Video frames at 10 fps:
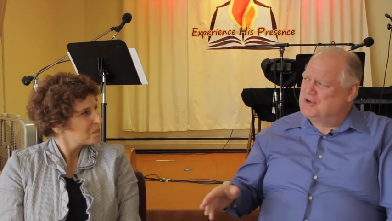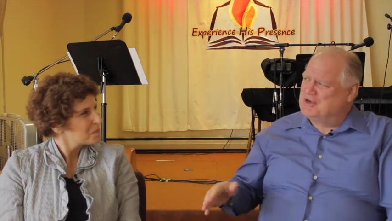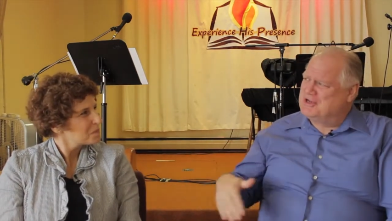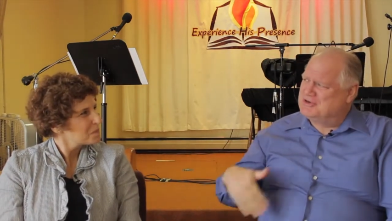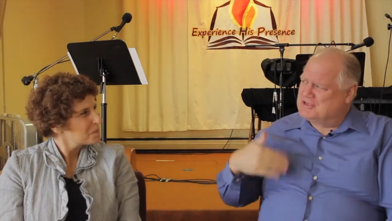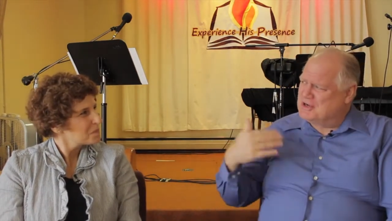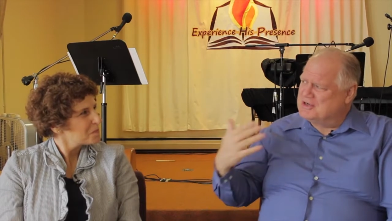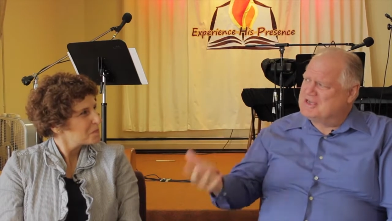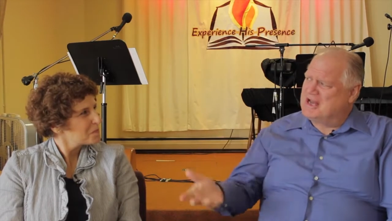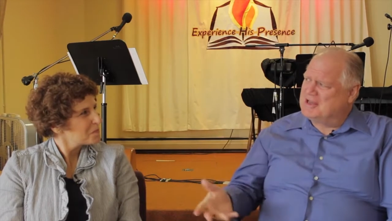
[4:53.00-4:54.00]
Speaker 1: you and
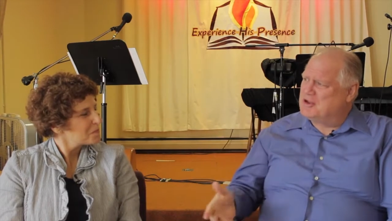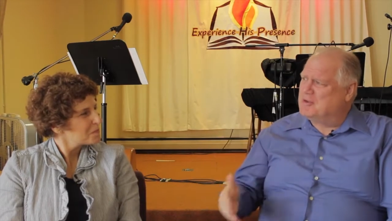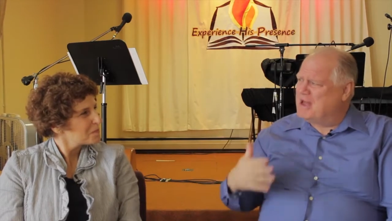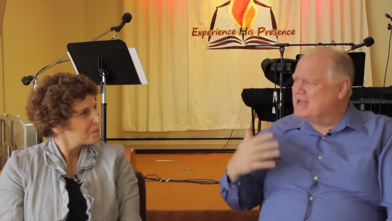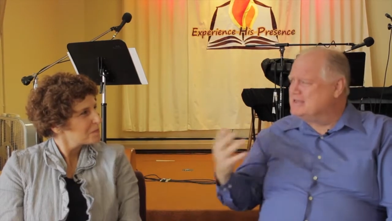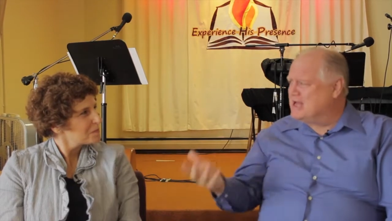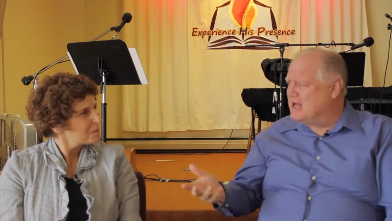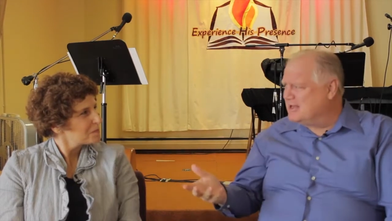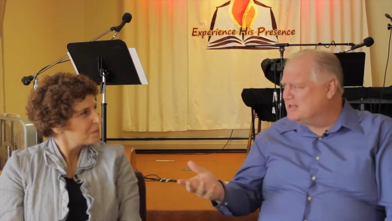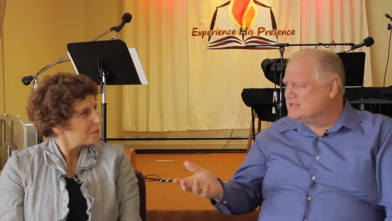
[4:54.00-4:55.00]
started telling you about
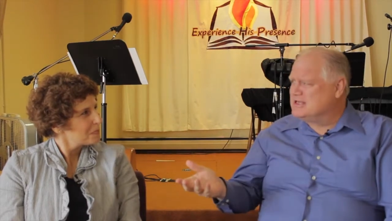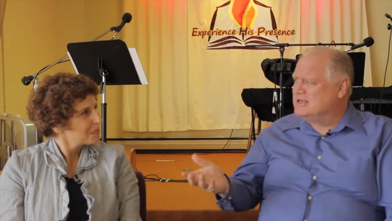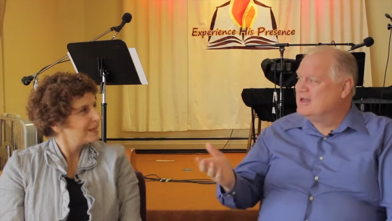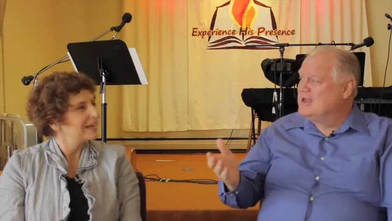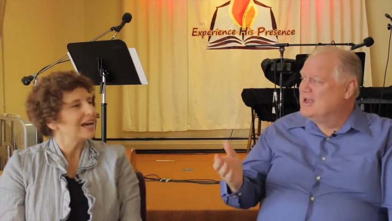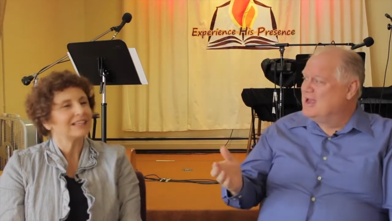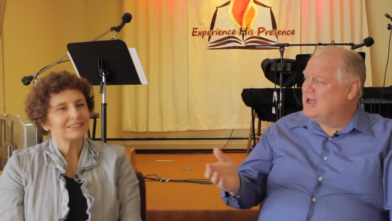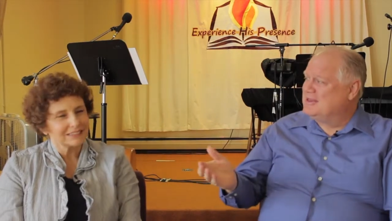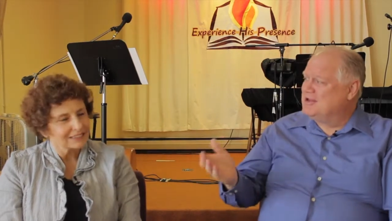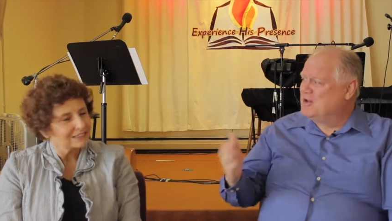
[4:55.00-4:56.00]
tongues and yes.
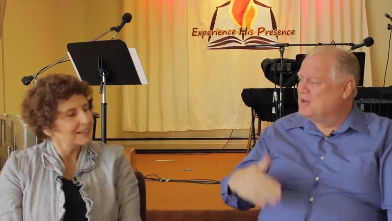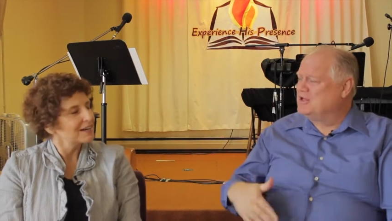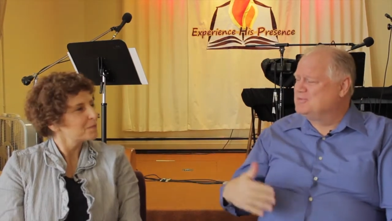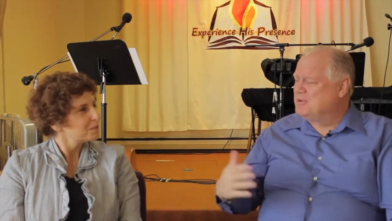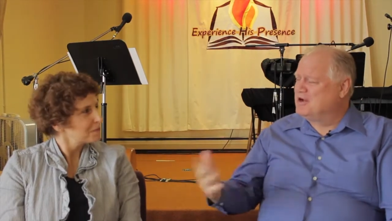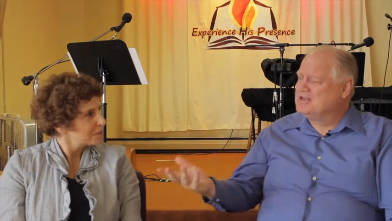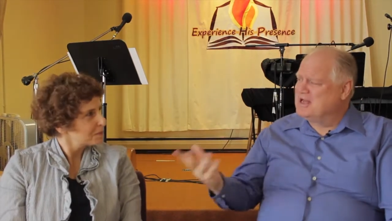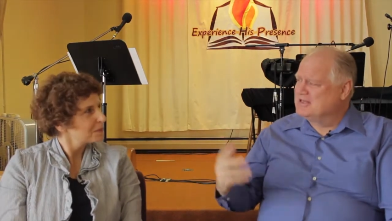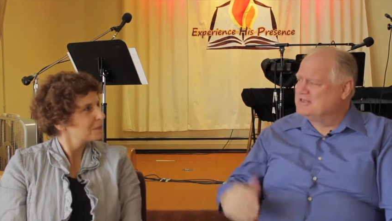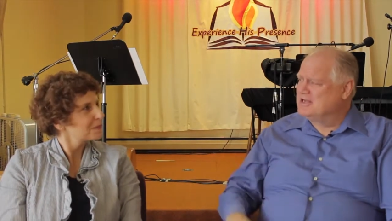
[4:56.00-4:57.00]
and the Holy yeah. Spirit.
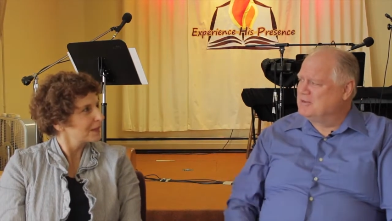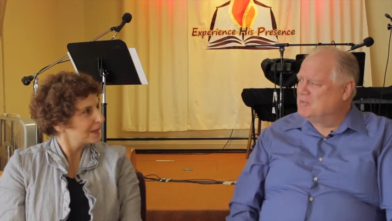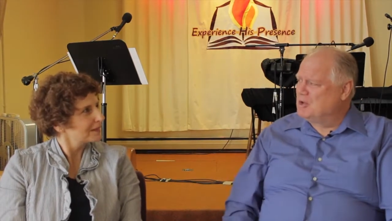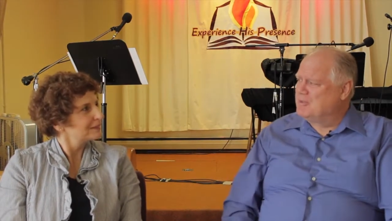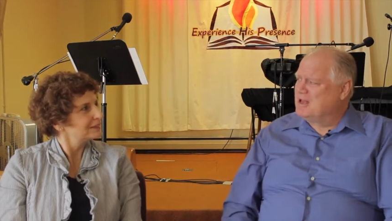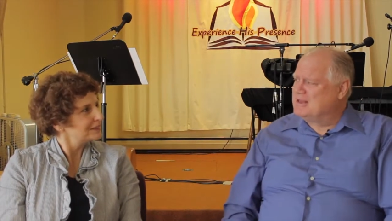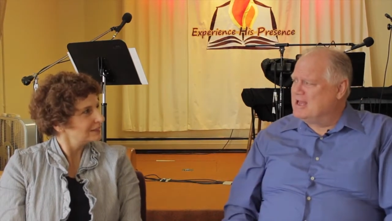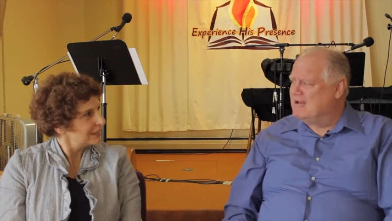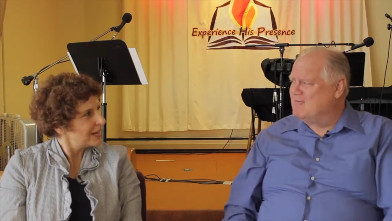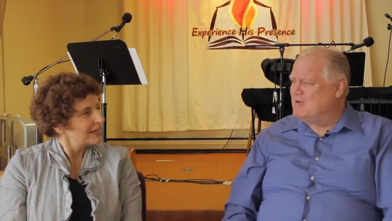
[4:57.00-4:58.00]
Tell us a little more about
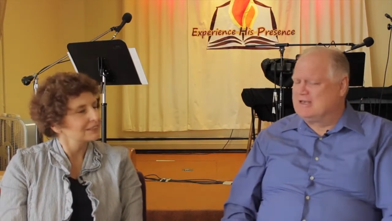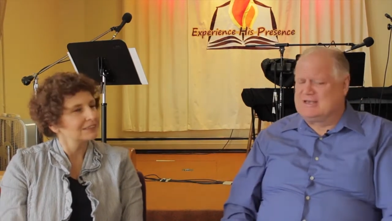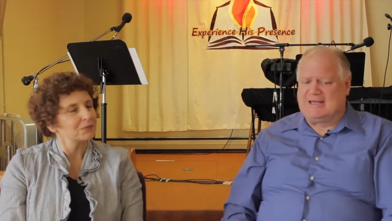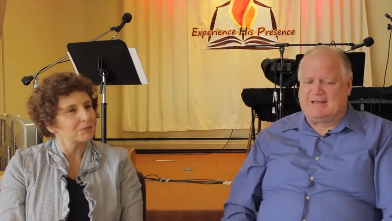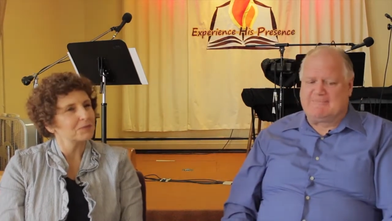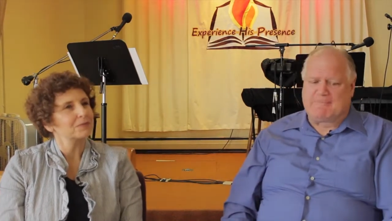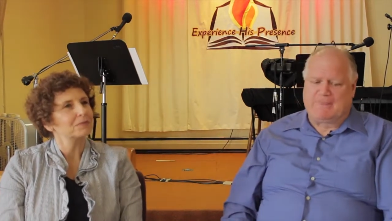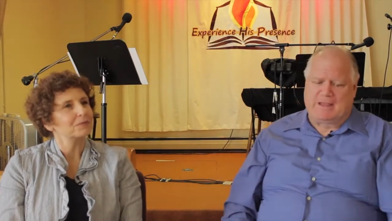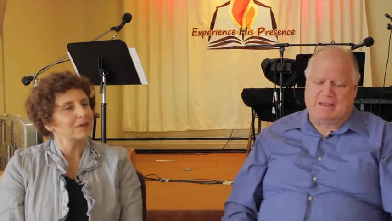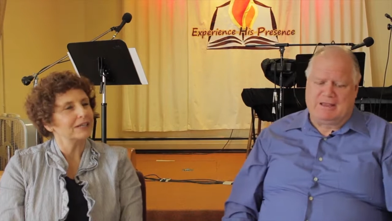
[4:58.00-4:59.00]
that. Yes. What uh,
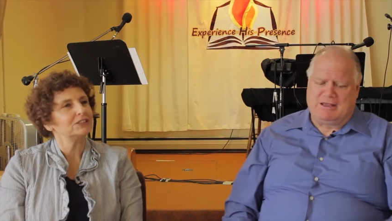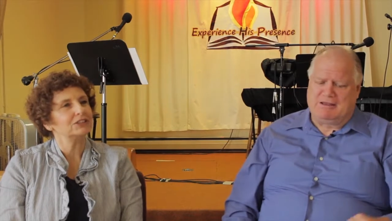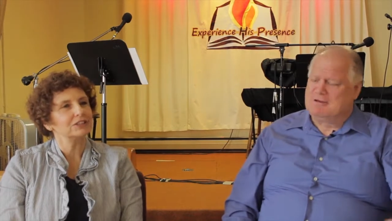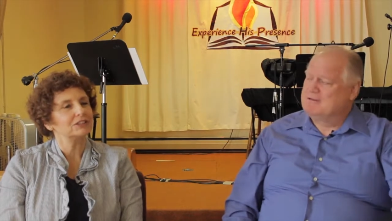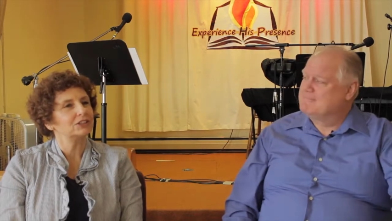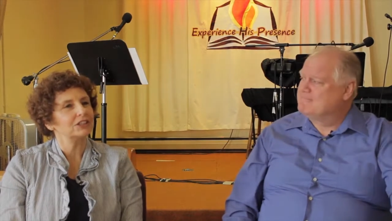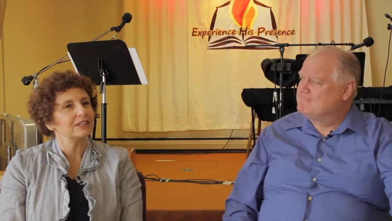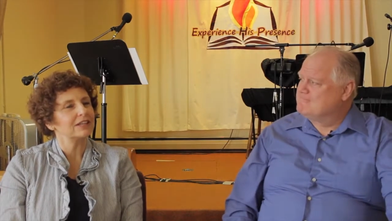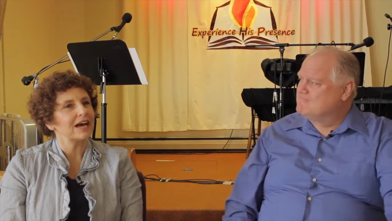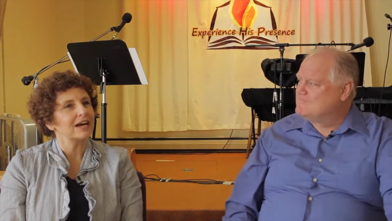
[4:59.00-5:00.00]
Speaker 2: well, um, she
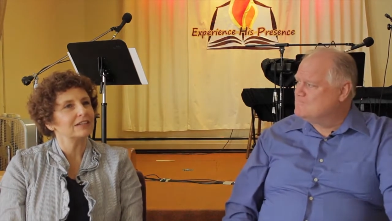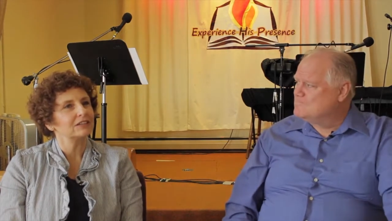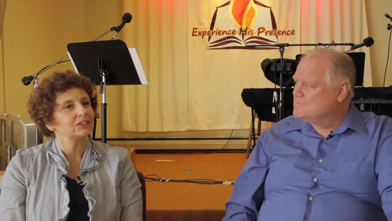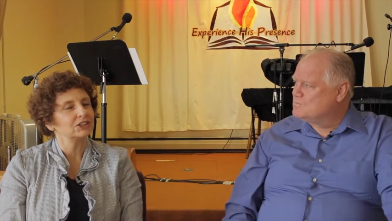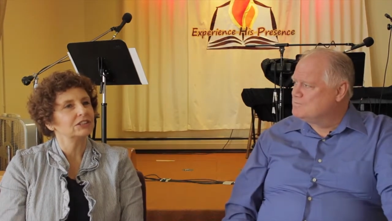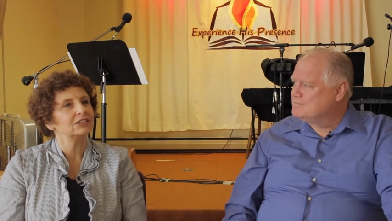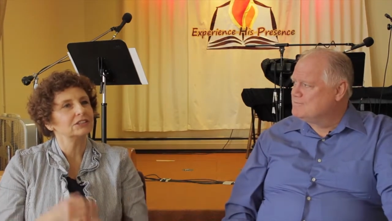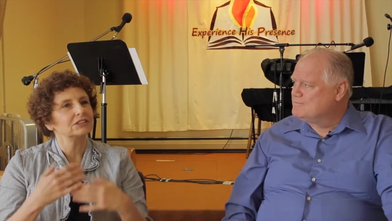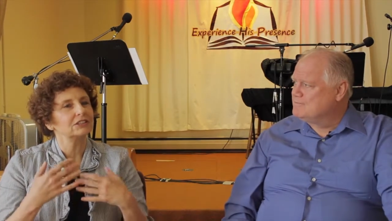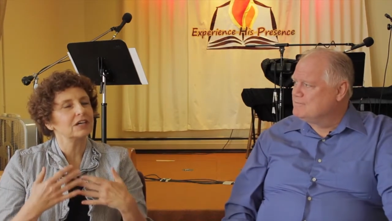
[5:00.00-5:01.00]
she that she
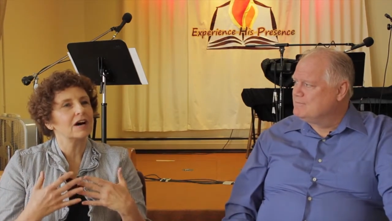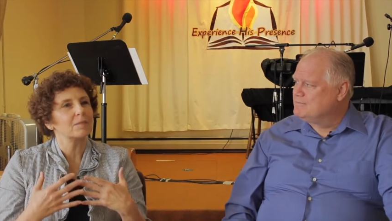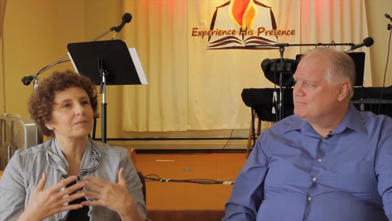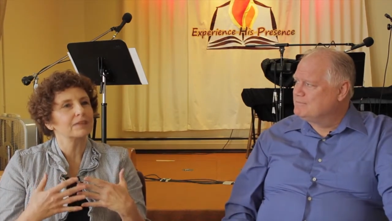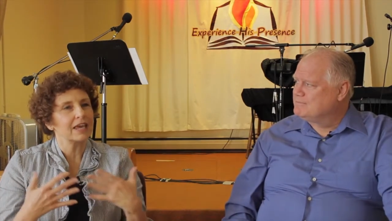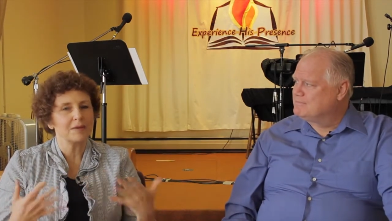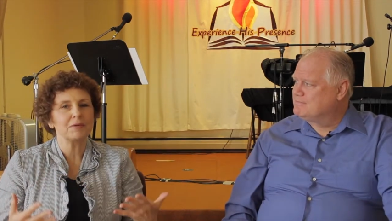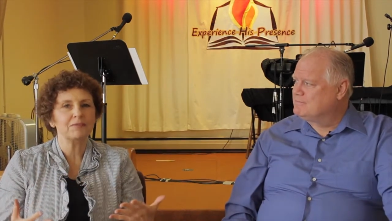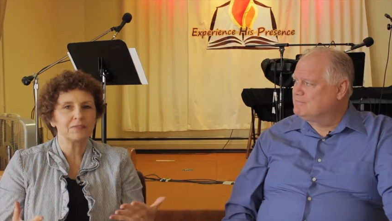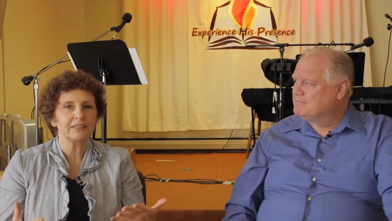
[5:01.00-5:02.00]
just um,
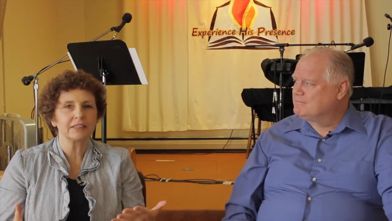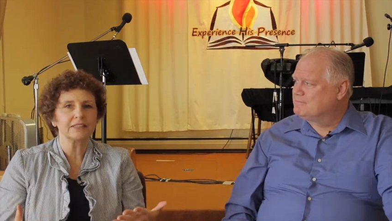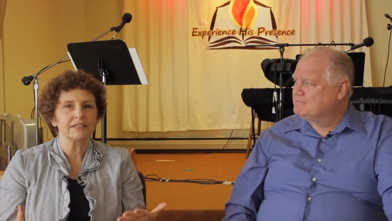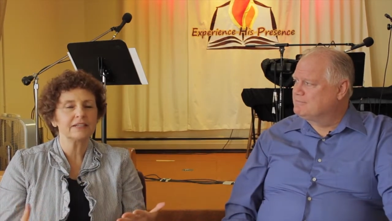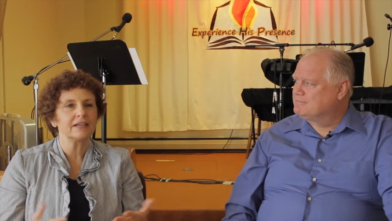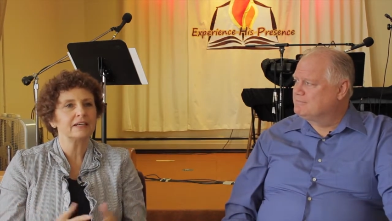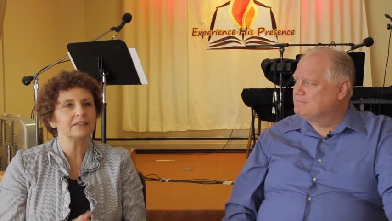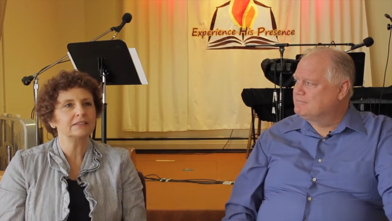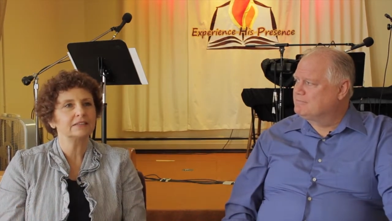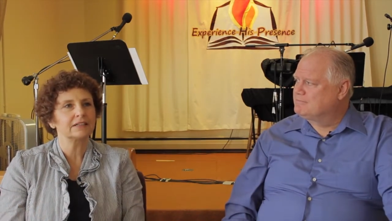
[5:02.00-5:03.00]
came and visited
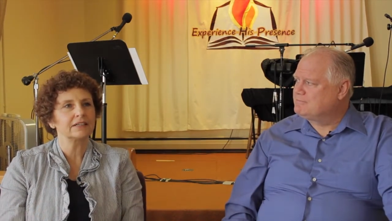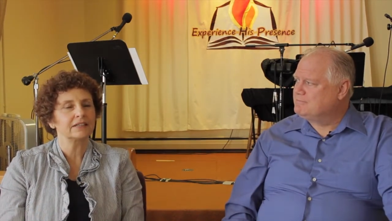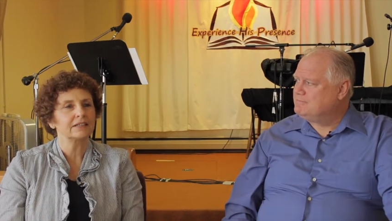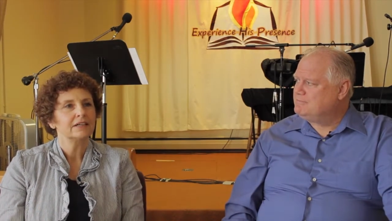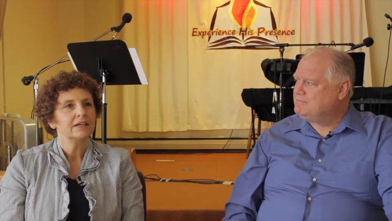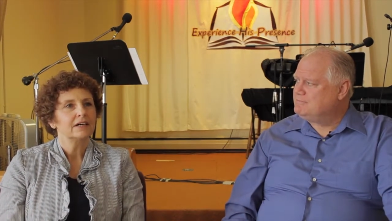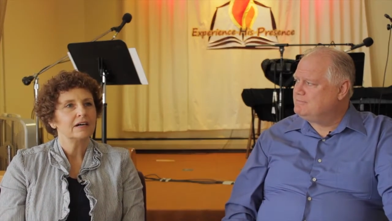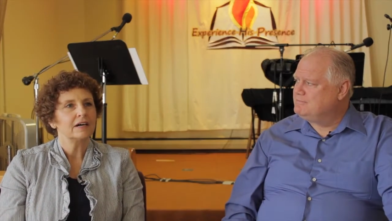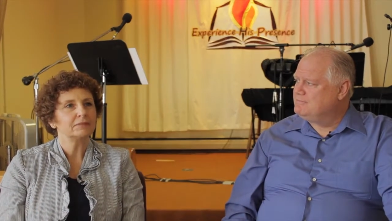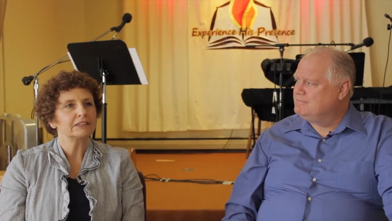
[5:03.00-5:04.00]
and uh,
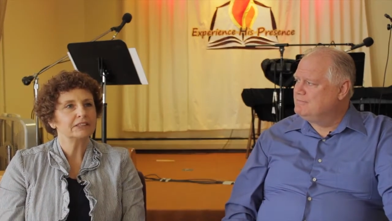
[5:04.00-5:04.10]
um,